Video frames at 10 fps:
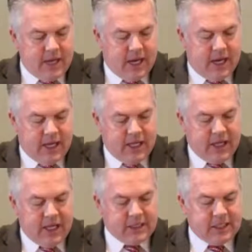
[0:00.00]
uh, he
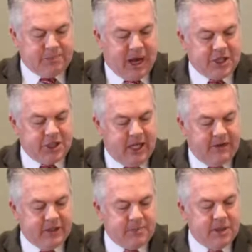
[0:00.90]
thinks especially
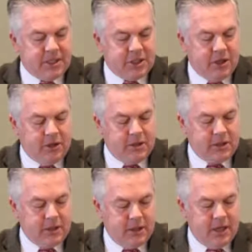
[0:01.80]
of its
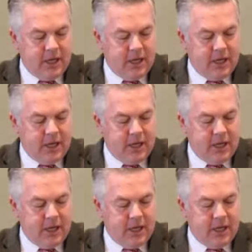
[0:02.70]
misuse